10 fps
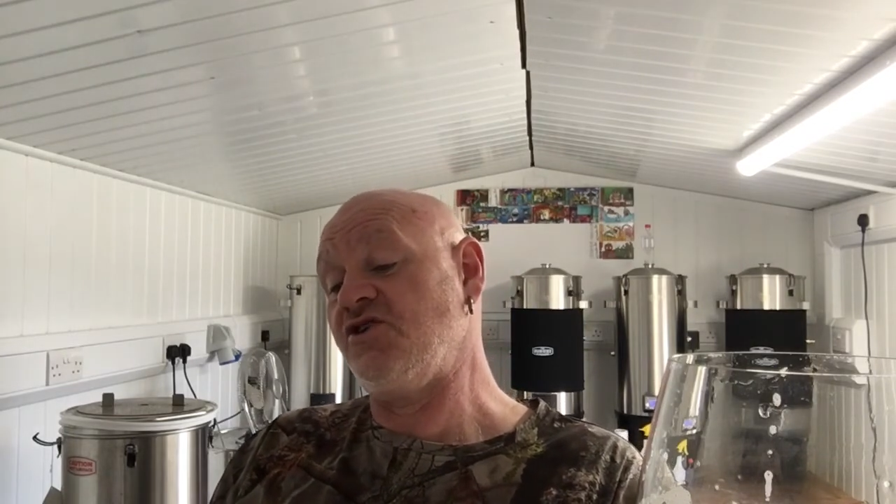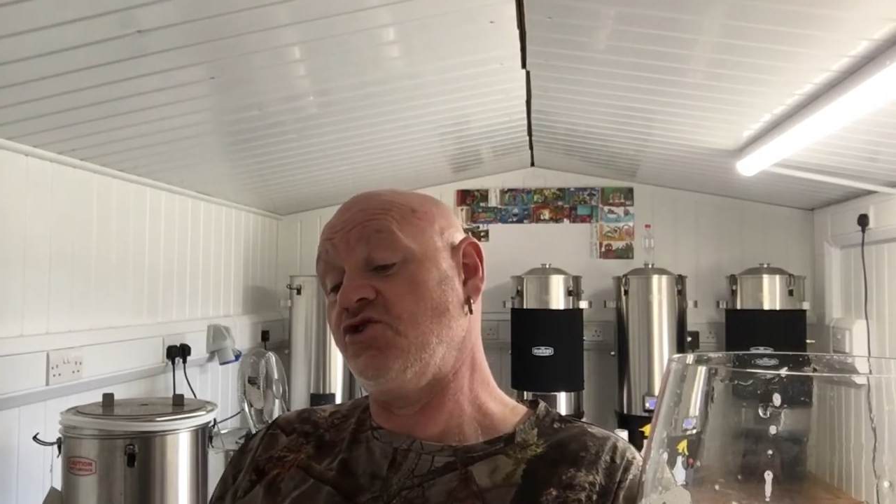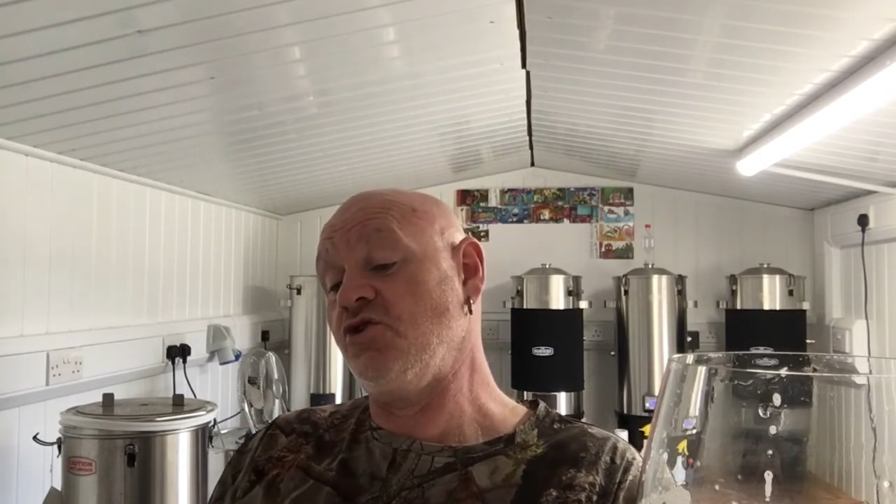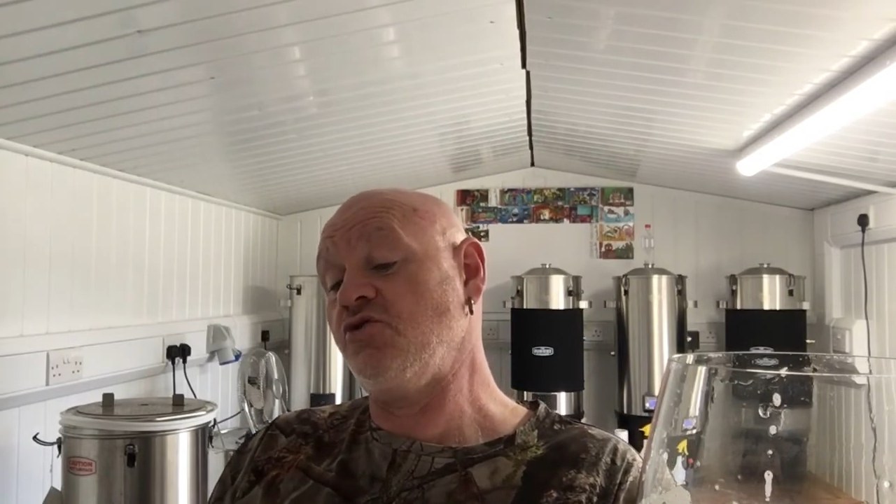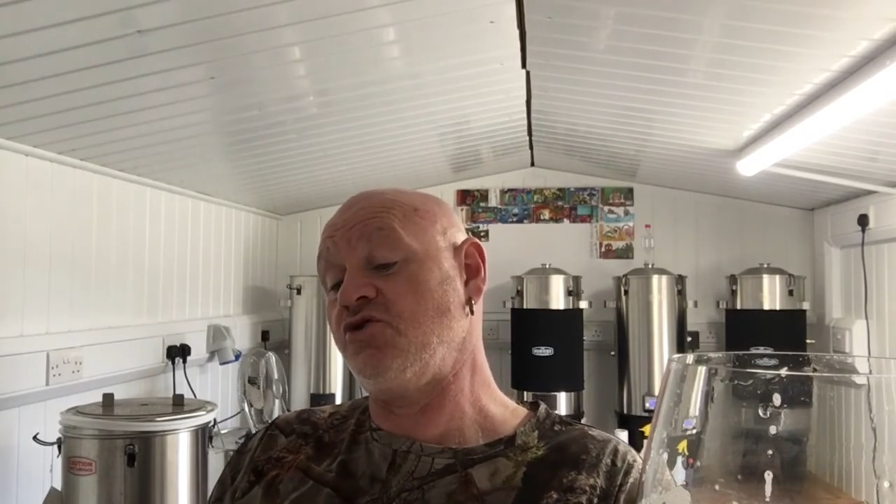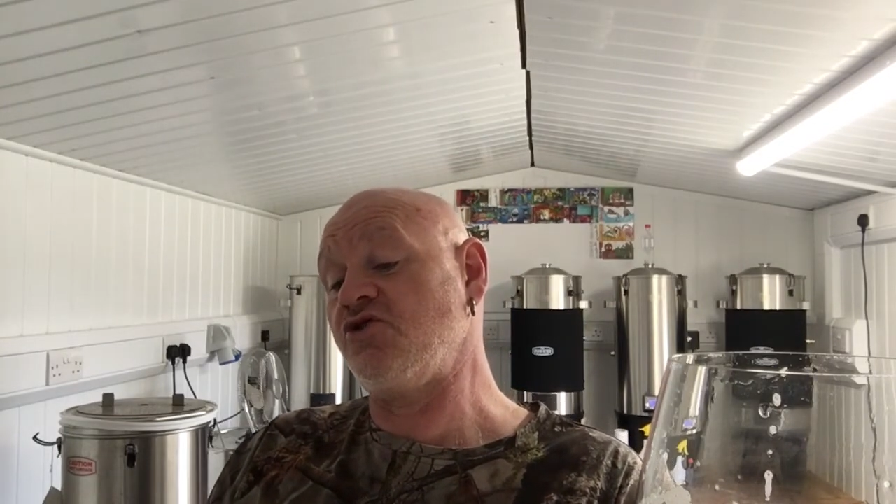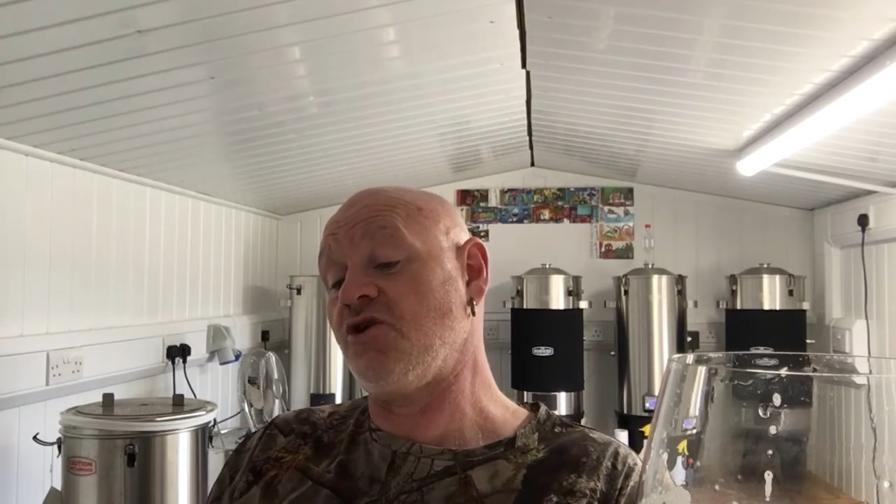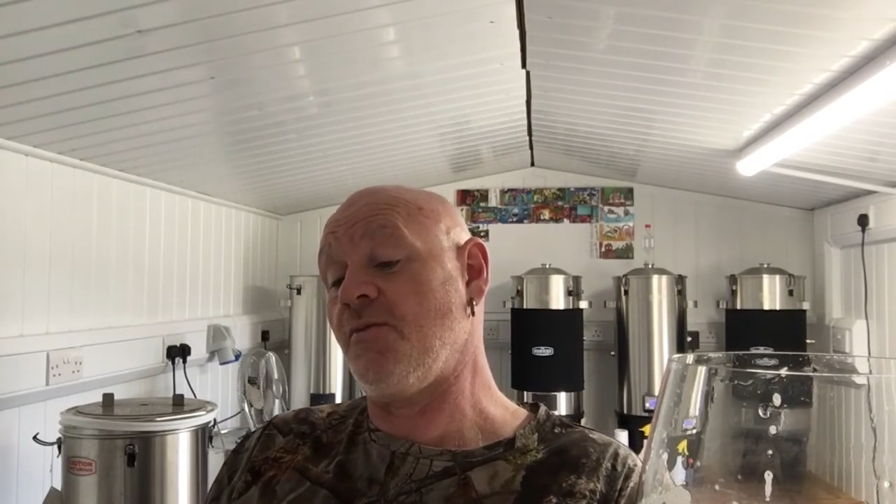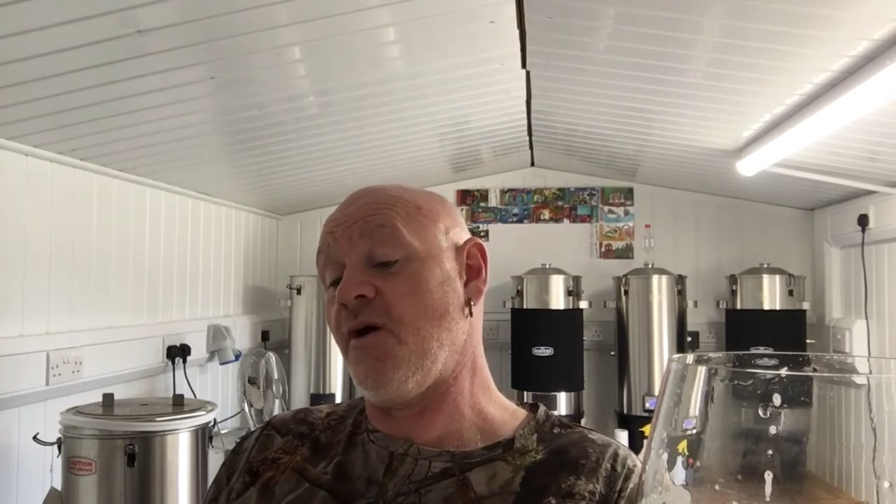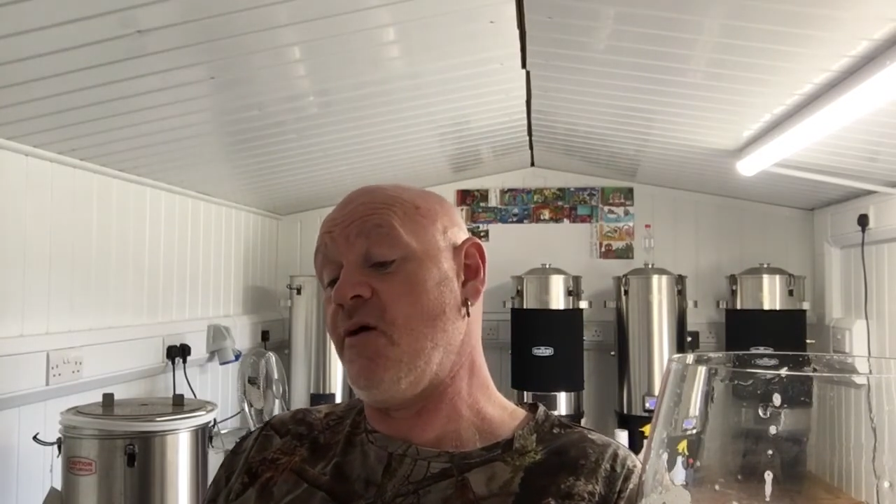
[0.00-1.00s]
is used is
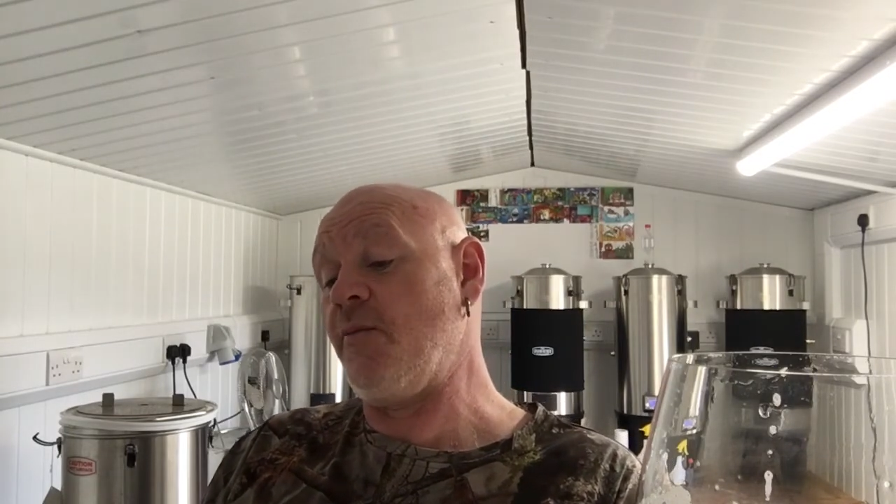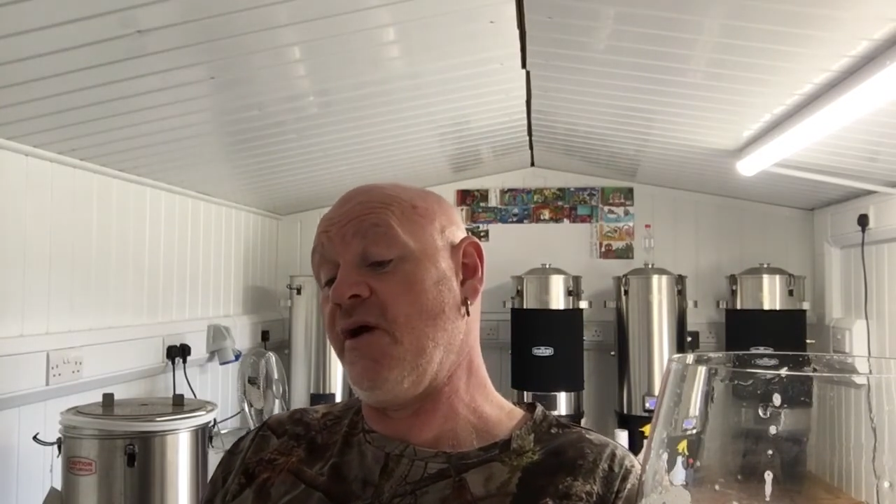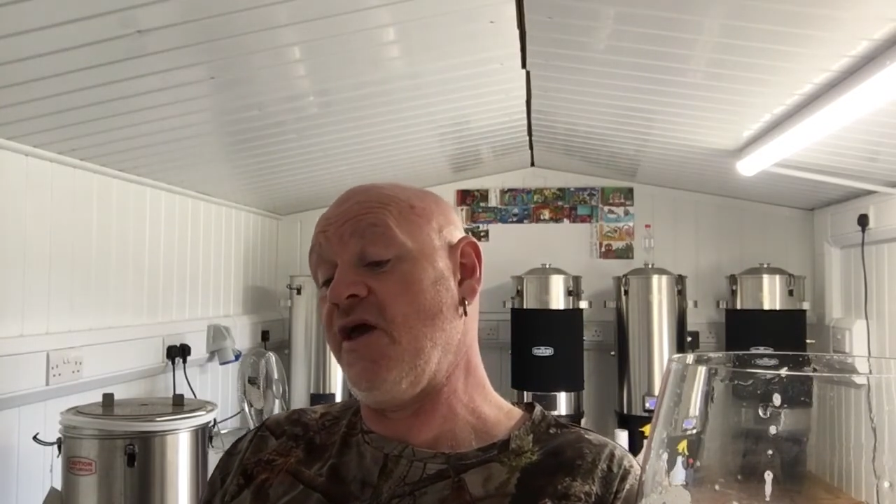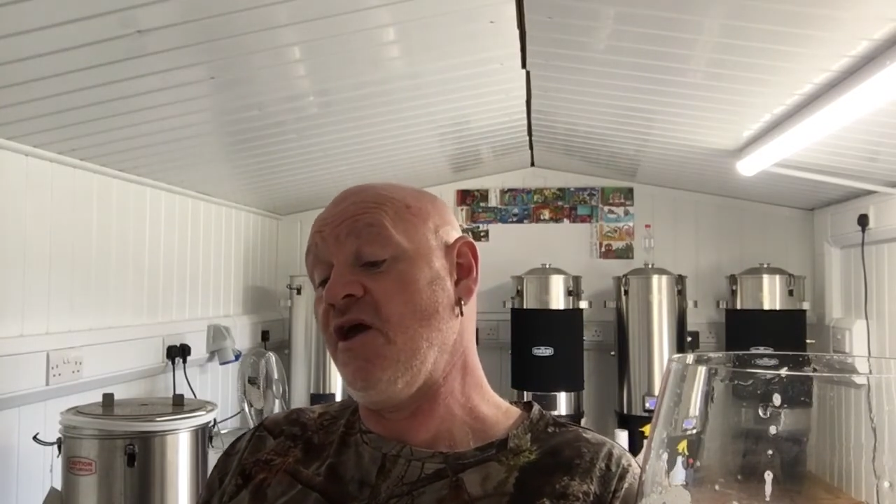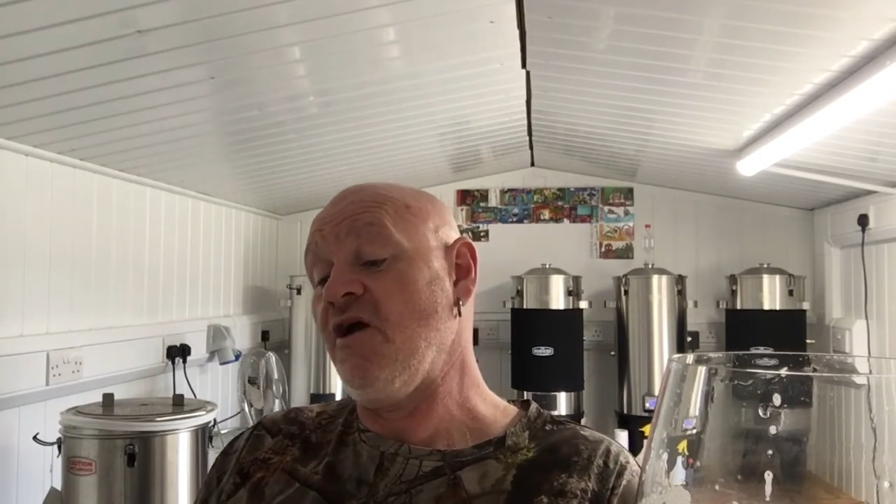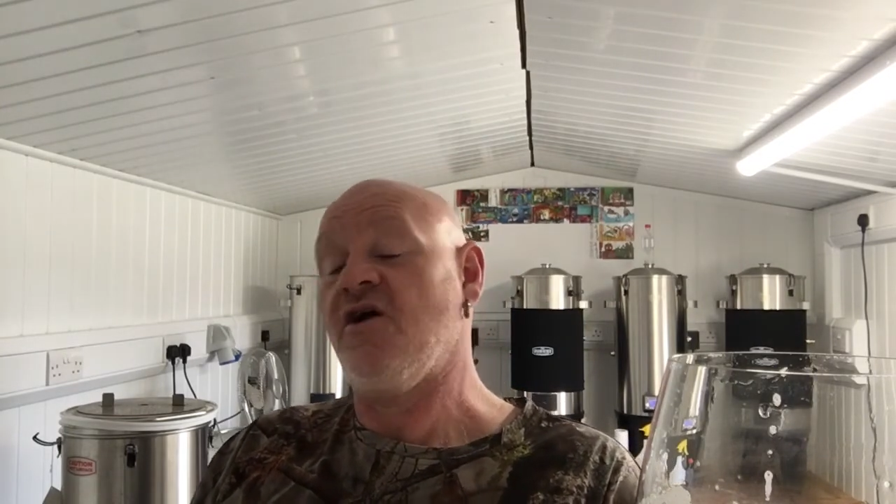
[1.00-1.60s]
WLP